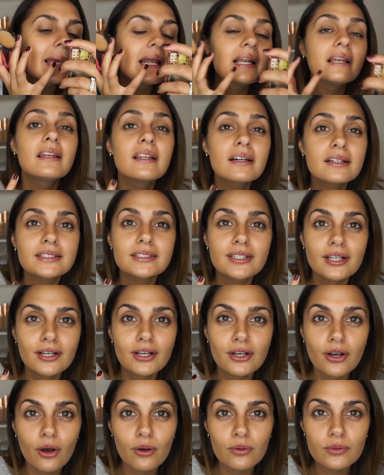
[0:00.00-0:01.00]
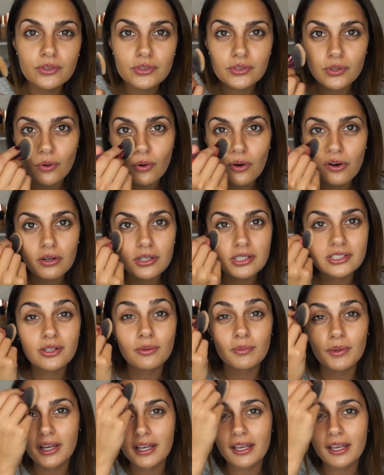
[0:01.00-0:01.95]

It looks like a cold sore, because normally